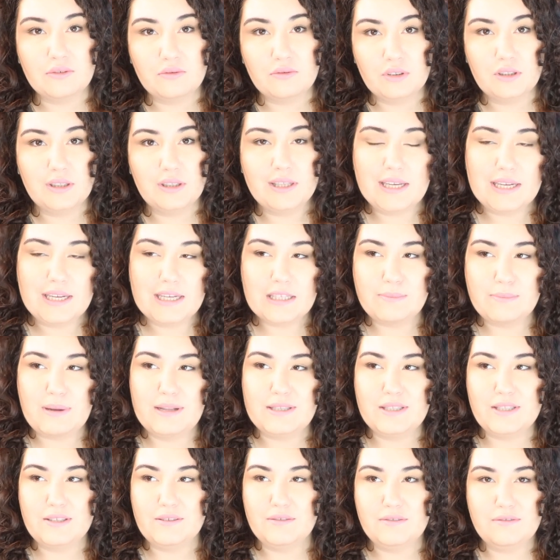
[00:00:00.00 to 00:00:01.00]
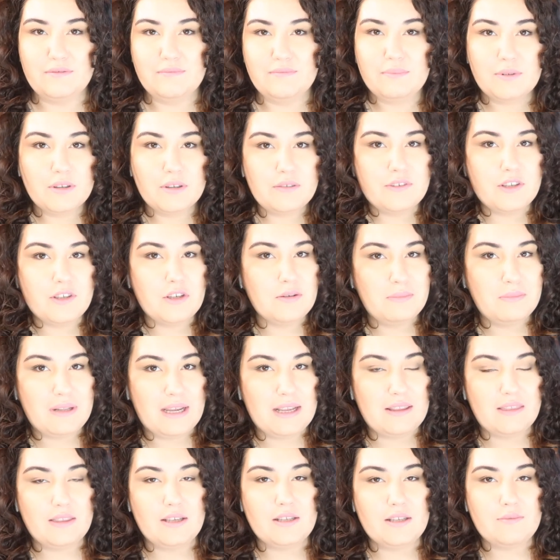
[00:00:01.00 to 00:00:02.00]
really expensive perfume
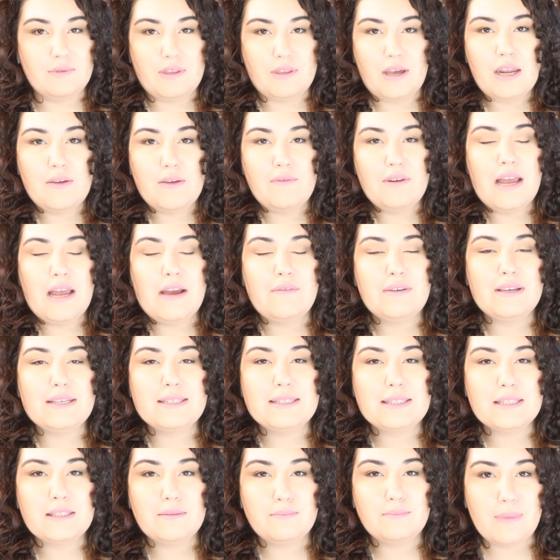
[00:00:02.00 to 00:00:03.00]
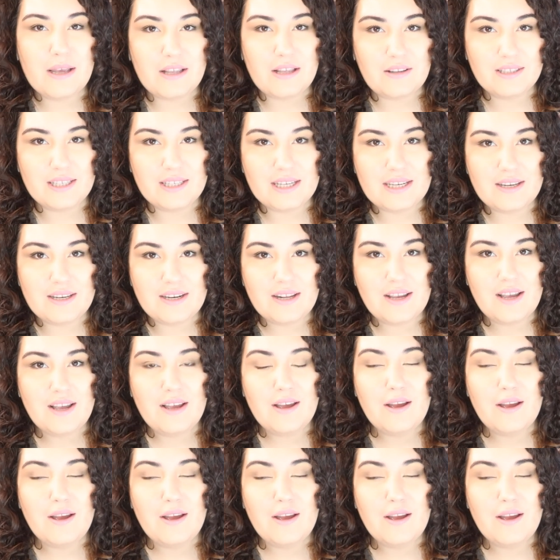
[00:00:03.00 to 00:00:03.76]
like this without even having smelled it.